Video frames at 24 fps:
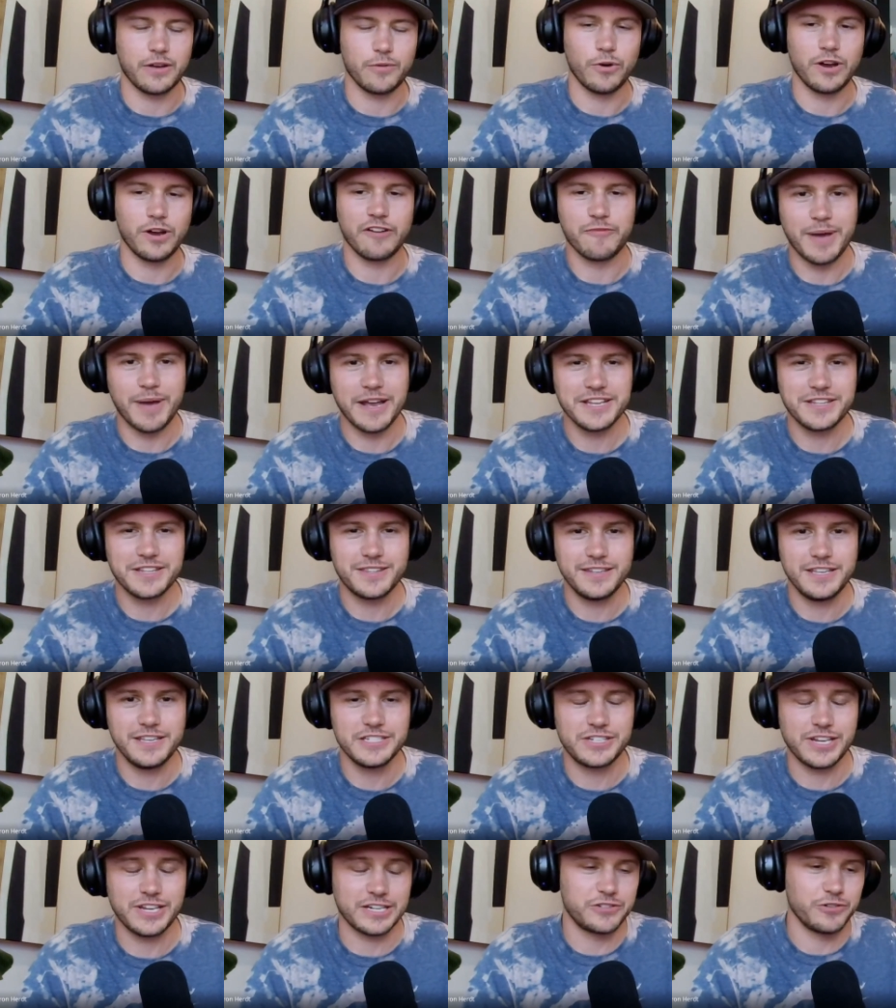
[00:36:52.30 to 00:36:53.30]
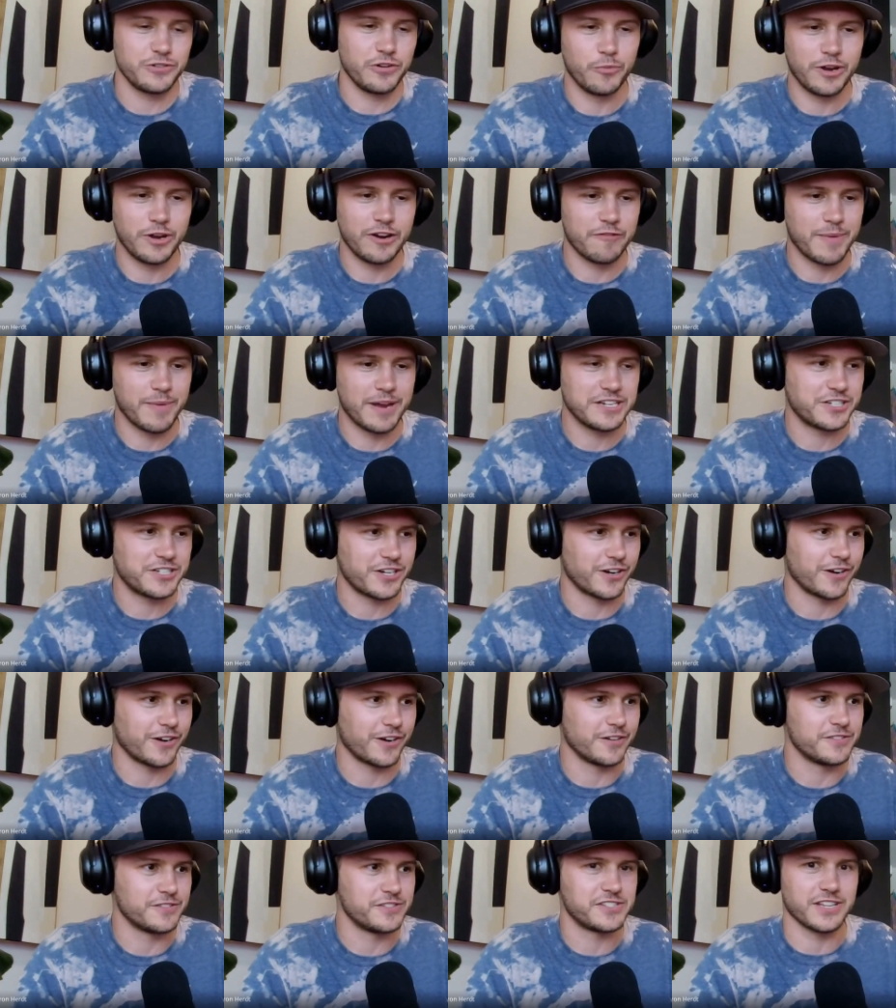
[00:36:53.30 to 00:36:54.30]
one of my, he's like doing one of my
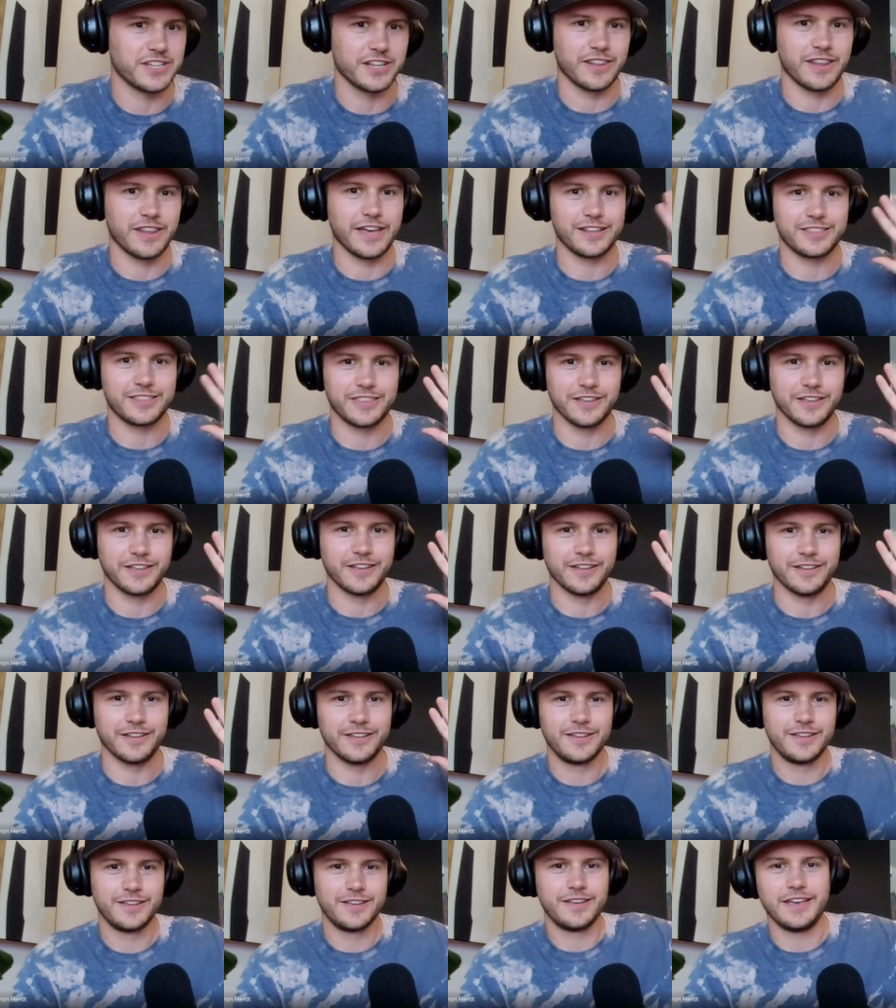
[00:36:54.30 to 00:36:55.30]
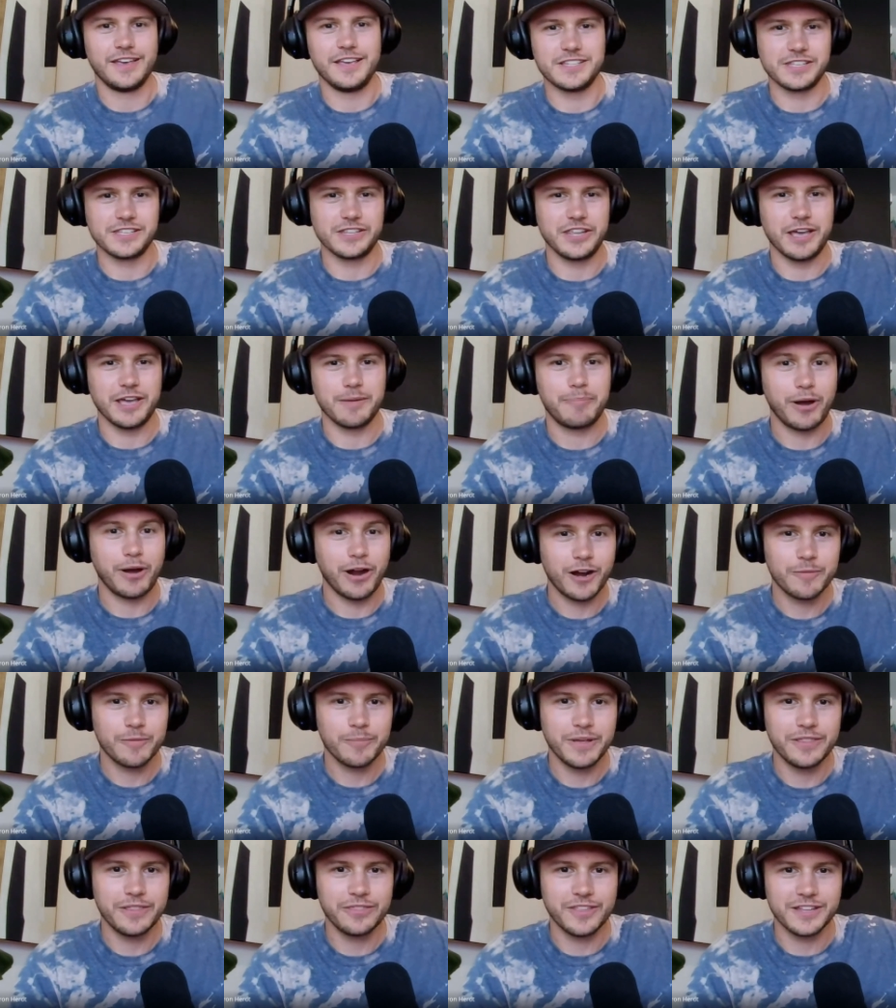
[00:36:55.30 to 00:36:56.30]
turns and like the, he's in the
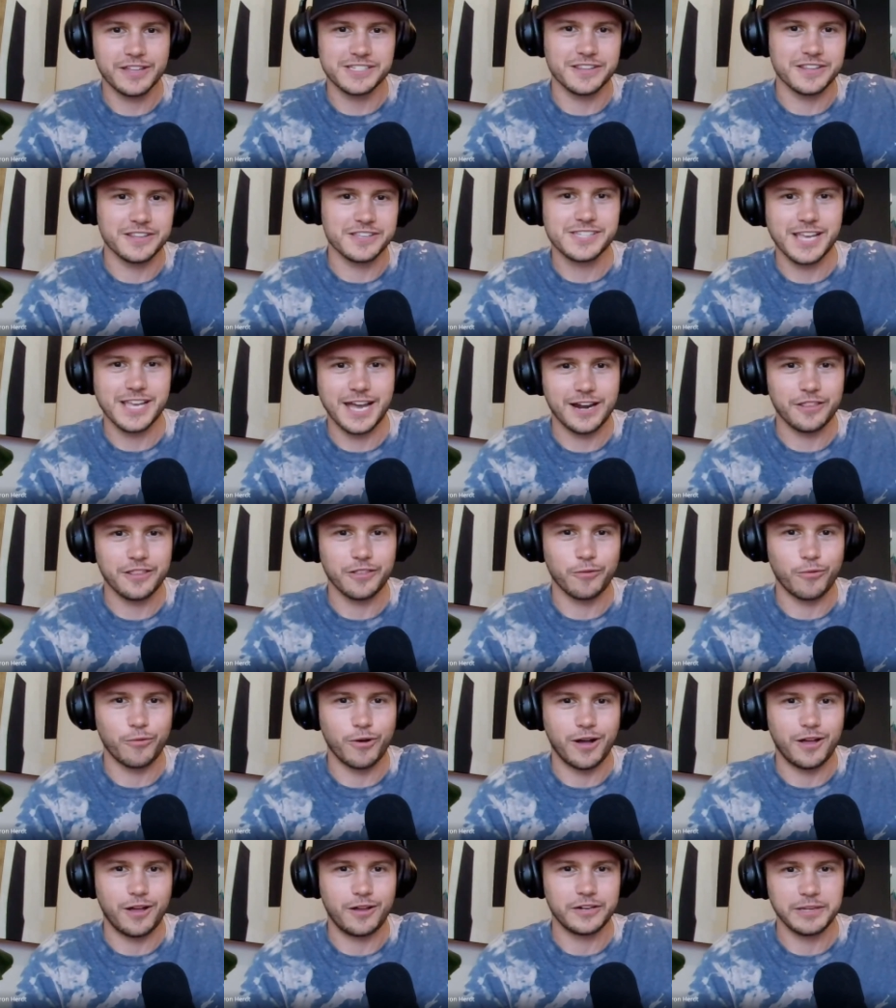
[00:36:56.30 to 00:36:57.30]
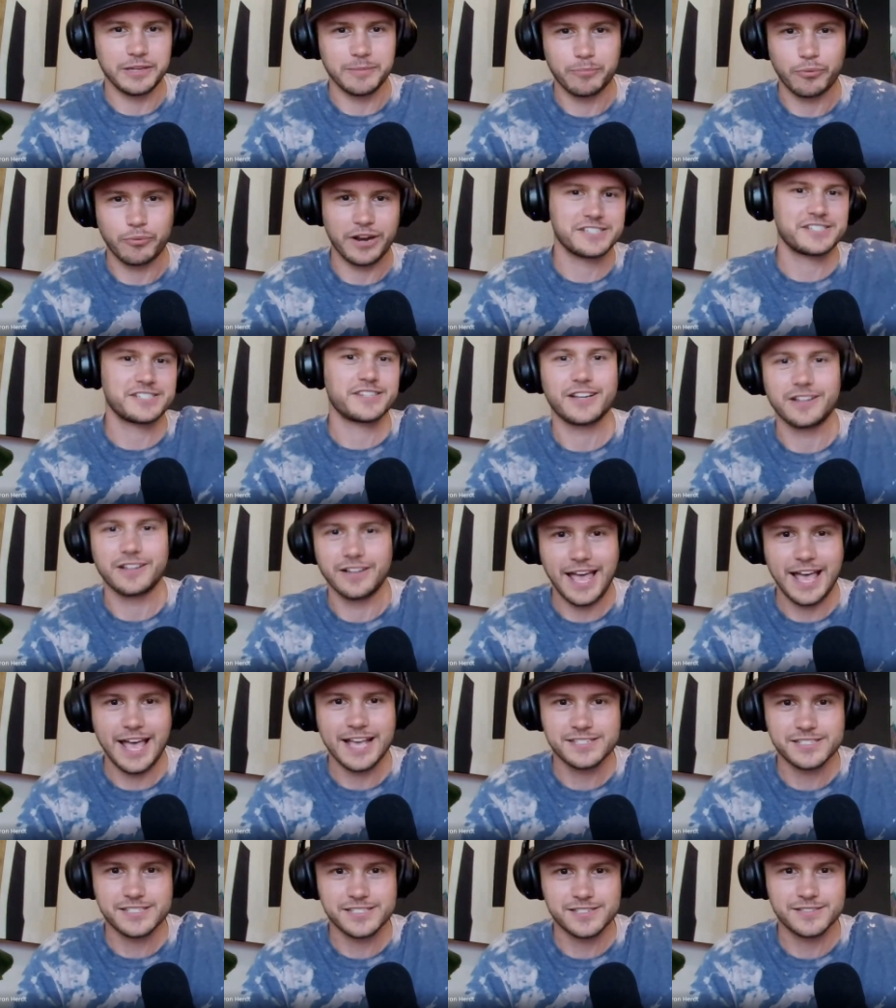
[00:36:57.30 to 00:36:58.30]
apartment that's in the side of the wall and he breaks the
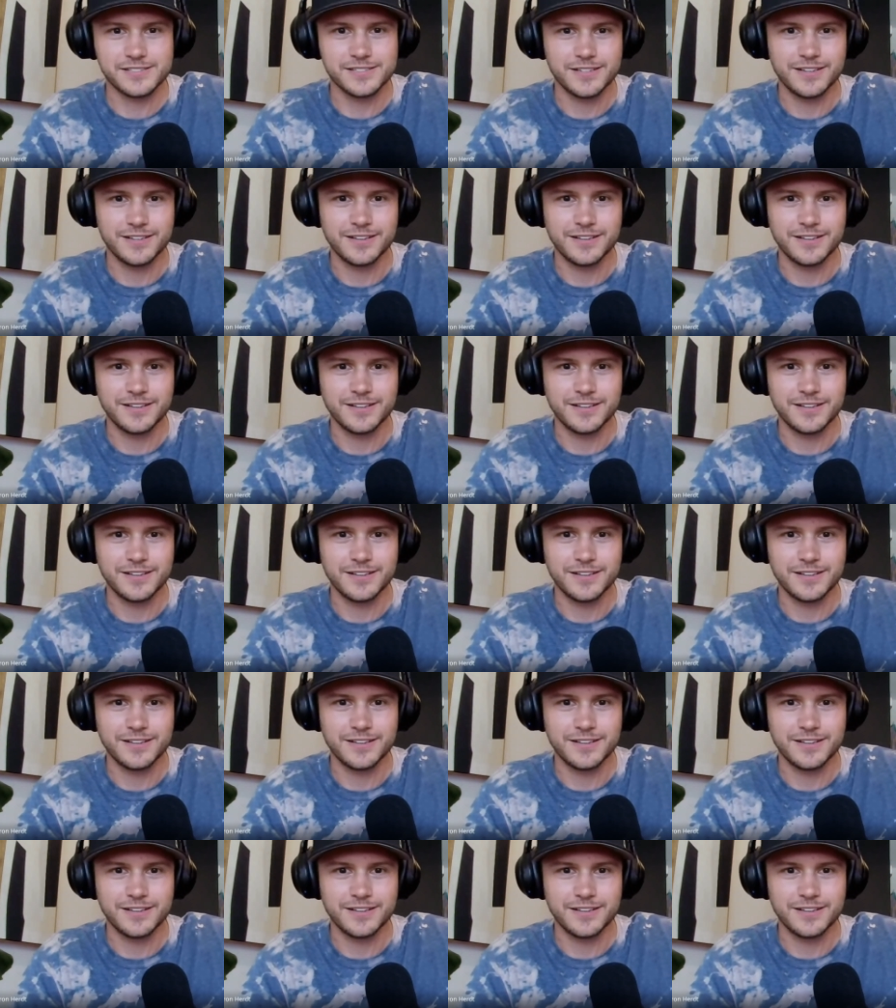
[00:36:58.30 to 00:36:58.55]
glass.